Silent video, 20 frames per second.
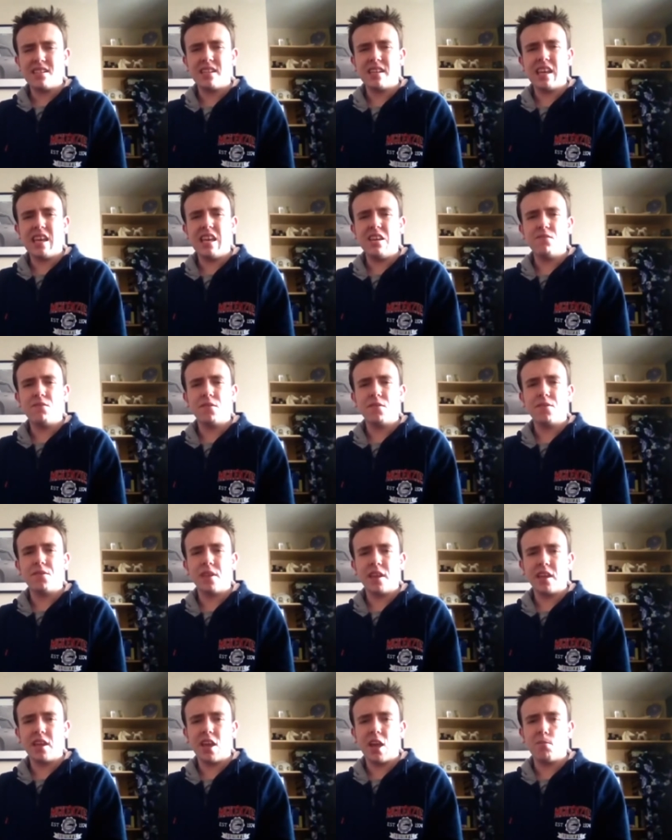to even
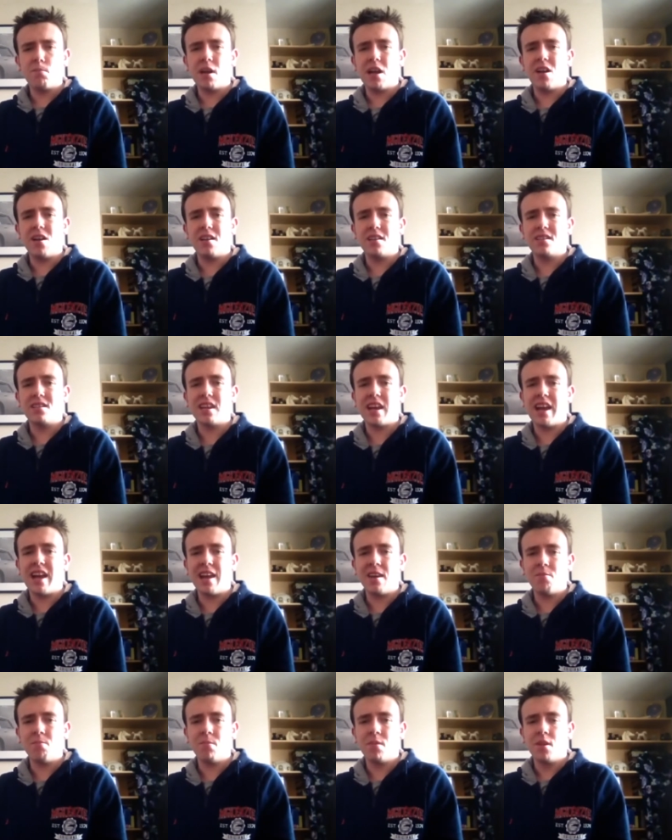think about a
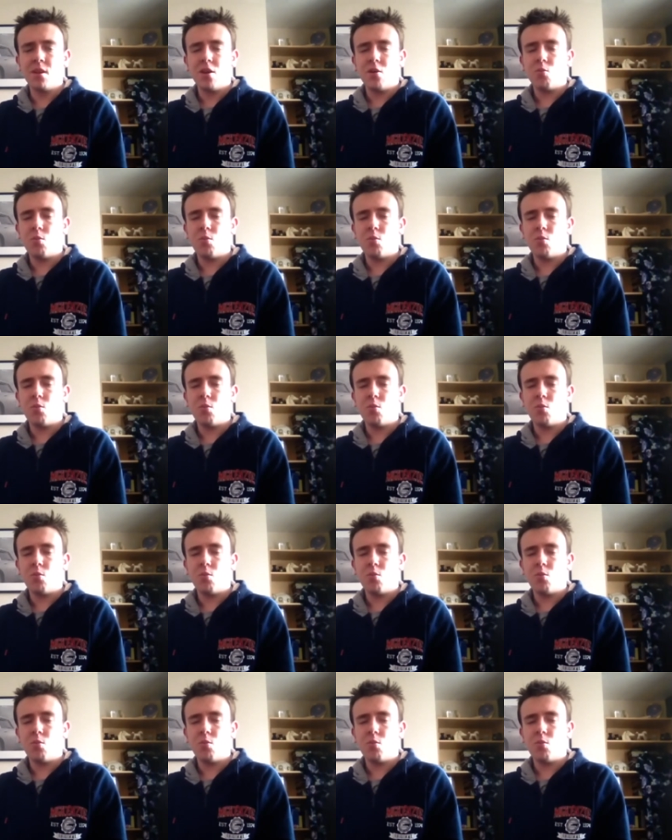time